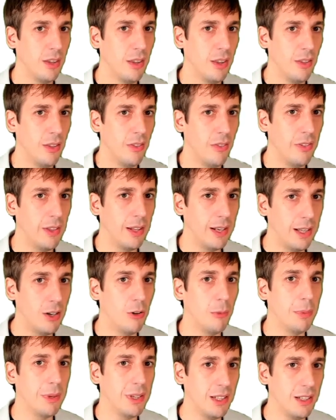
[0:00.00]
that
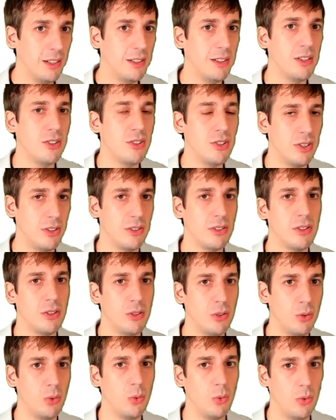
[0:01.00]
help in addition
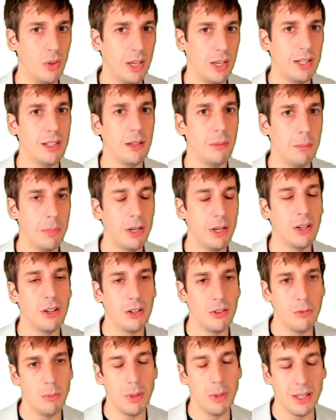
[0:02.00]
to that
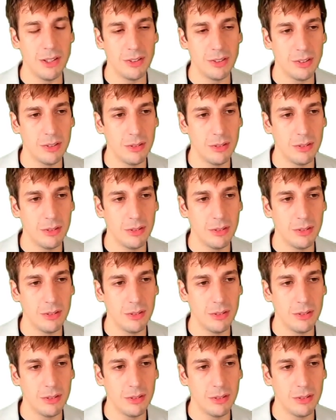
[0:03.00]
imperative base.